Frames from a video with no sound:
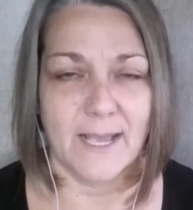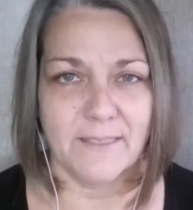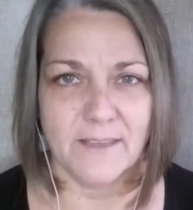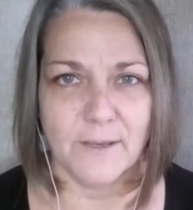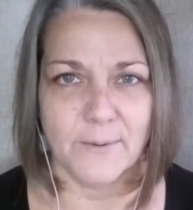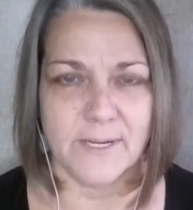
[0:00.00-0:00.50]
I
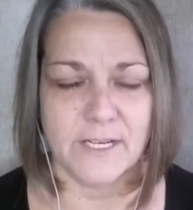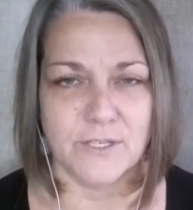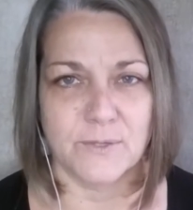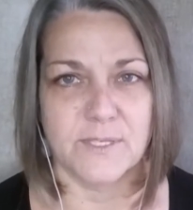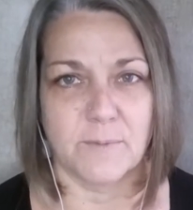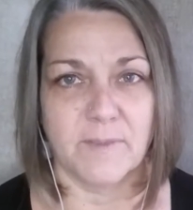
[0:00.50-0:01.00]
think I want to
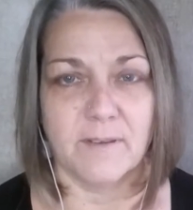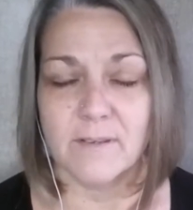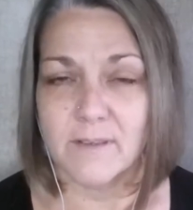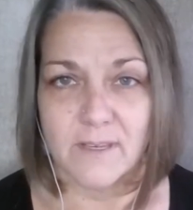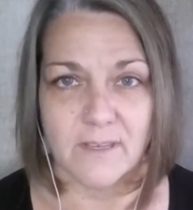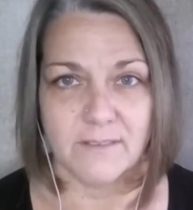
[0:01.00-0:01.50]
do something
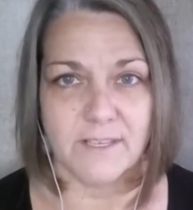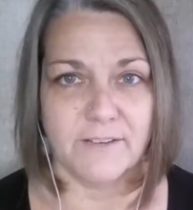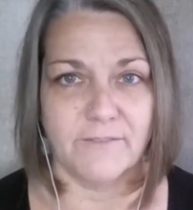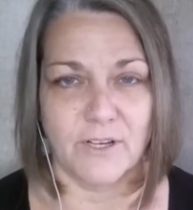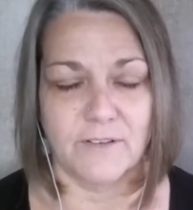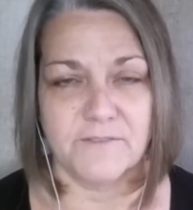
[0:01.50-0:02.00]
that
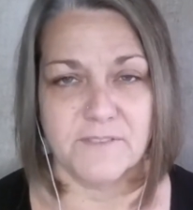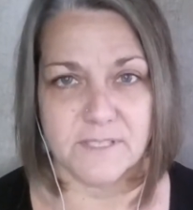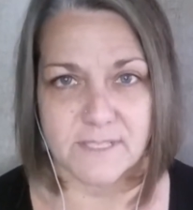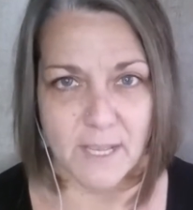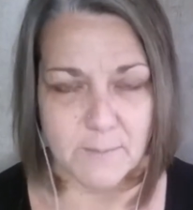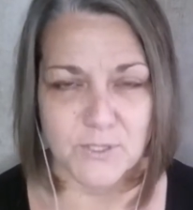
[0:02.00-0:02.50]
involves
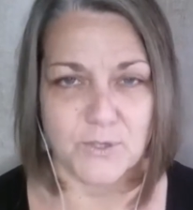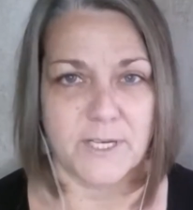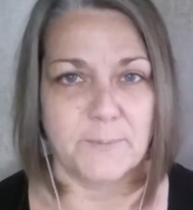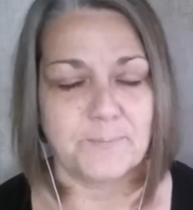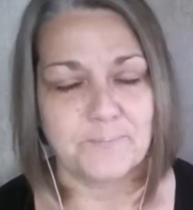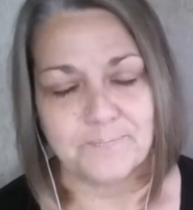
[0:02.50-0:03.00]
chemistry.
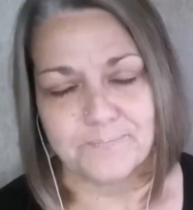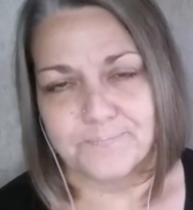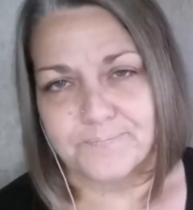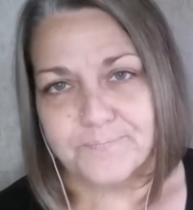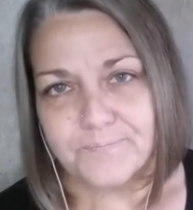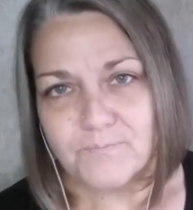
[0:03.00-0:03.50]

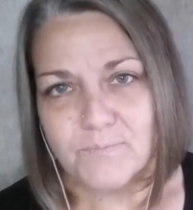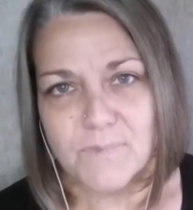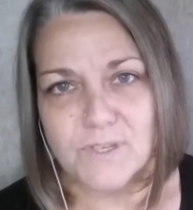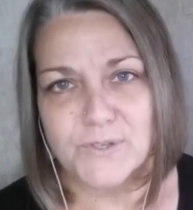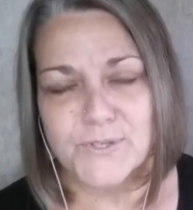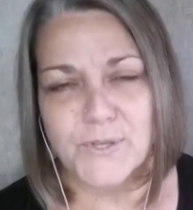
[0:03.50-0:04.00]

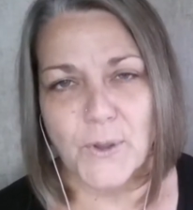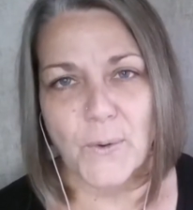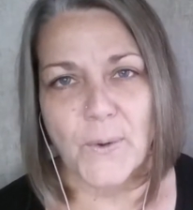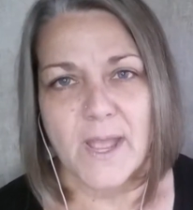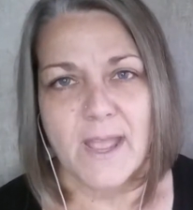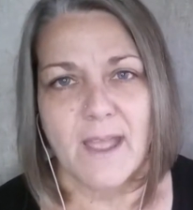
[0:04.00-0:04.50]

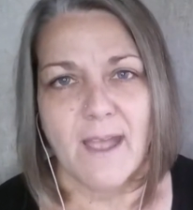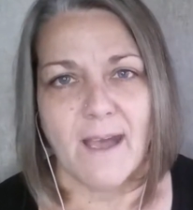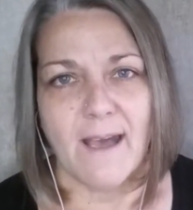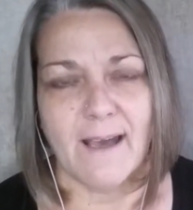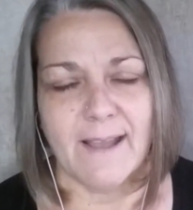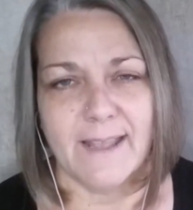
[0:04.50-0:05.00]
So
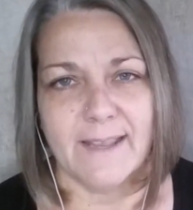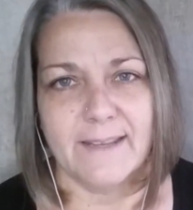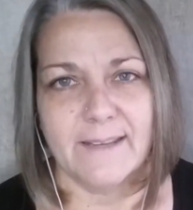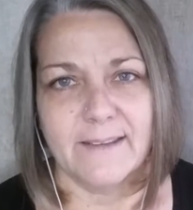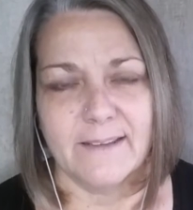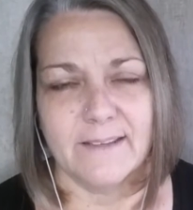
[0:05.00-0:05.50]

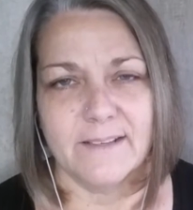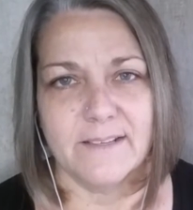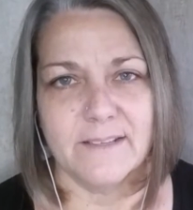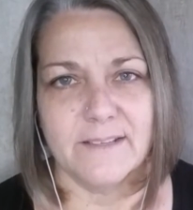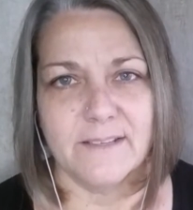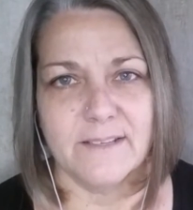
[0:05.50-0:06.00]
I
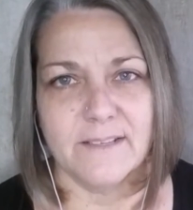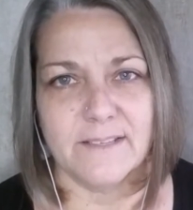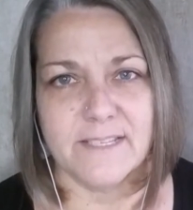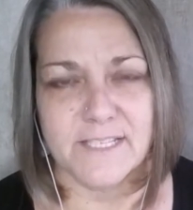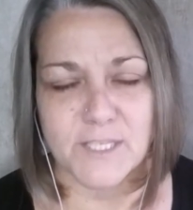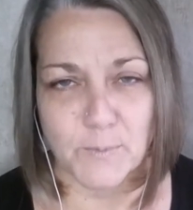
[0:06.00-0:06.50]

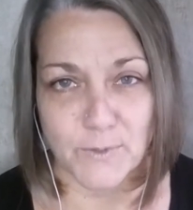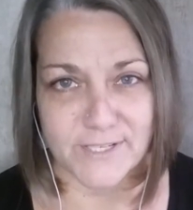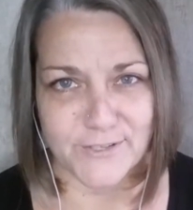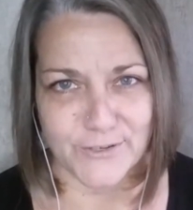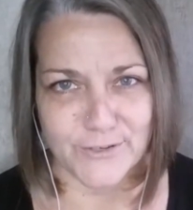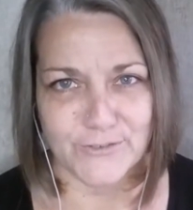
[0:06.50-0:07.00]
did some
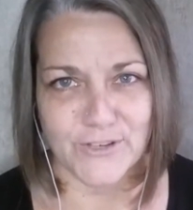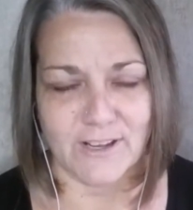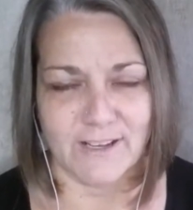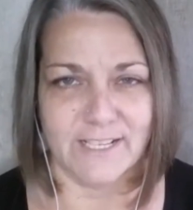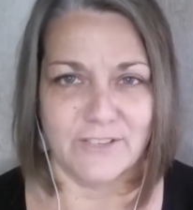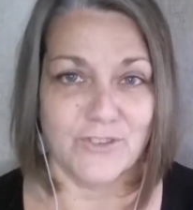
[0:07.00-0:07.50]
research
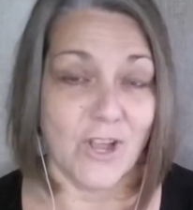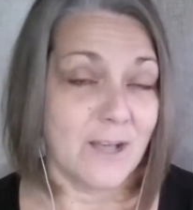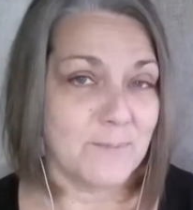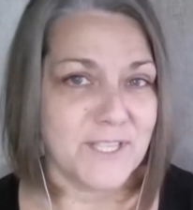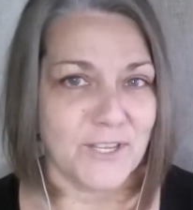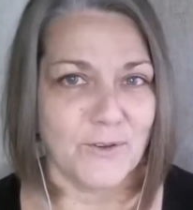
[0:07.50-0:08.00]
on
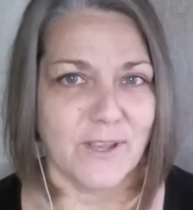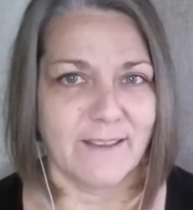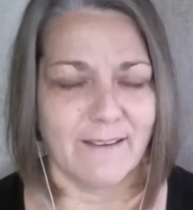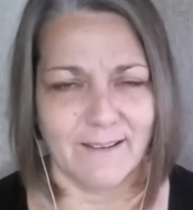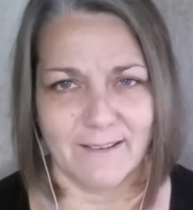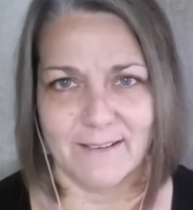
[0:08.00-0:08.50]
jobs that you could
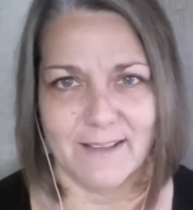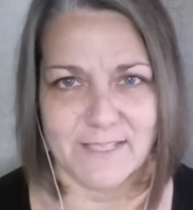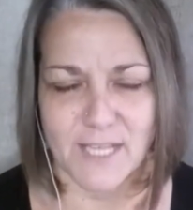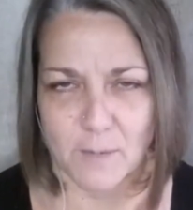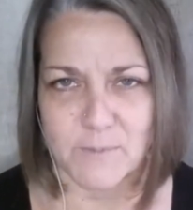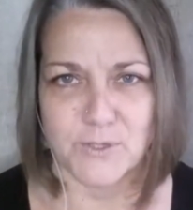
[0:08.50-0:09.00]
get as
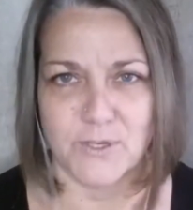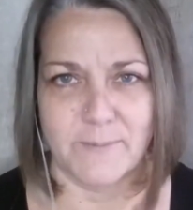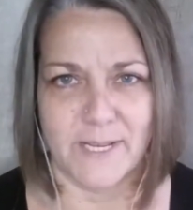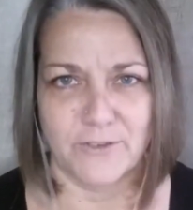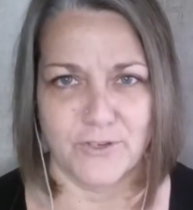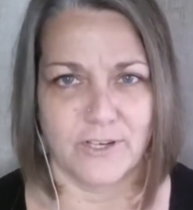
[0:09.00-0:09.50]
a chemistry
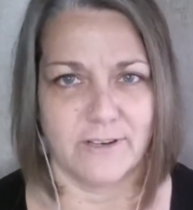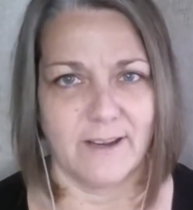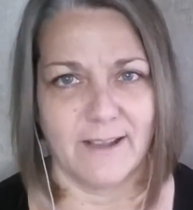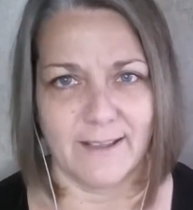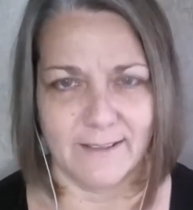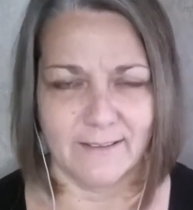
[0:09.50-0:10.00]
major,
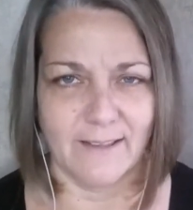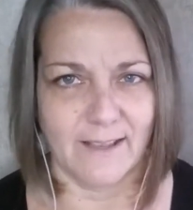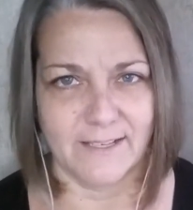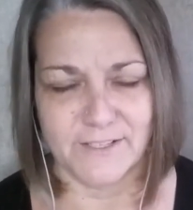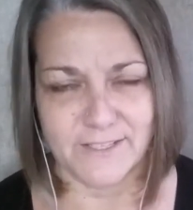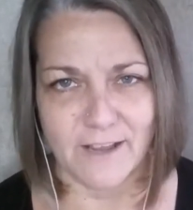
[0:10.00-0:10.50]
and
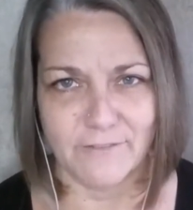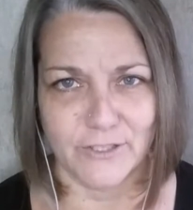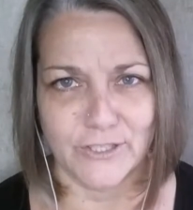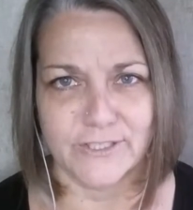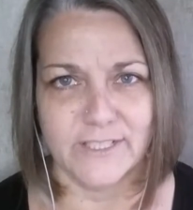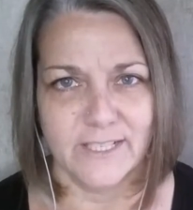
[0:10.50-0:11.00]
I
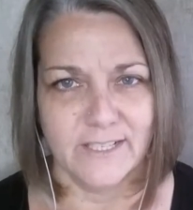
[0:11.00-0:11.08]
discovered